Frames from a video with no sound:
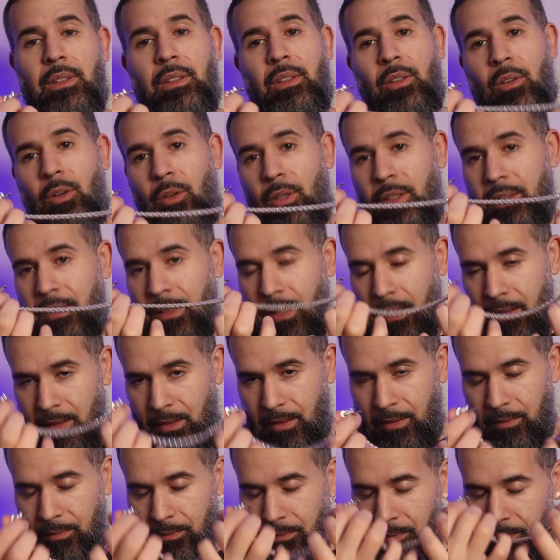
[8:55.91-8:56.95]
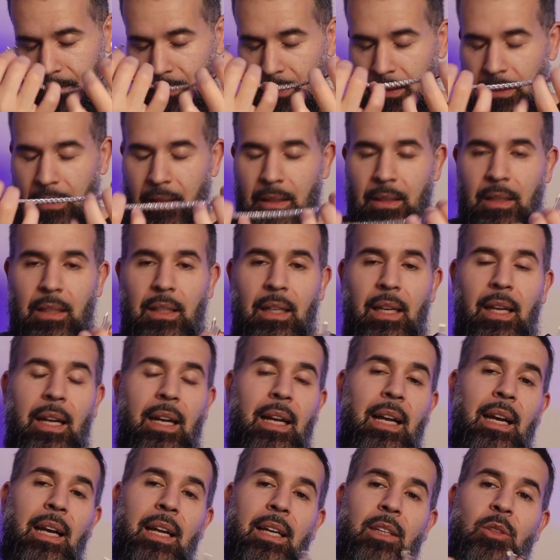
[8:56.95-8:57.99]
Or it doesn't. It
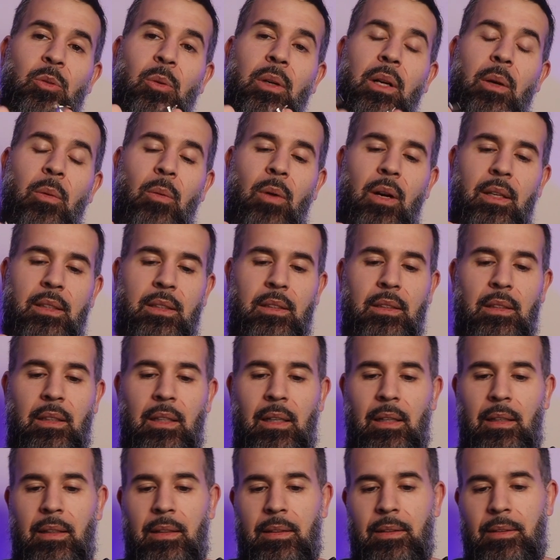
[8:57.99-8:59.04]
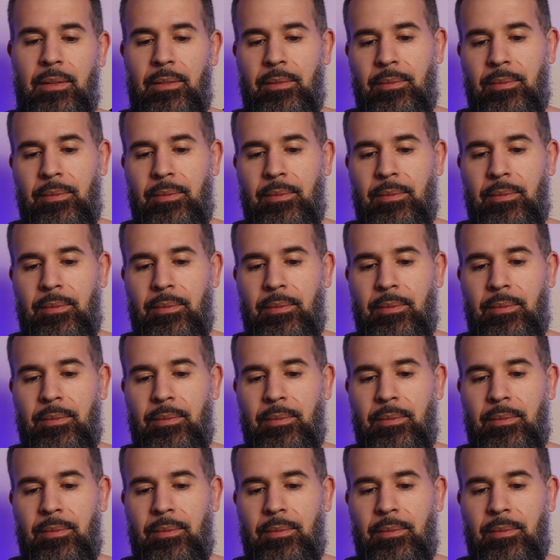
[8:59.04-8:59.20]
clicks when it wants to click.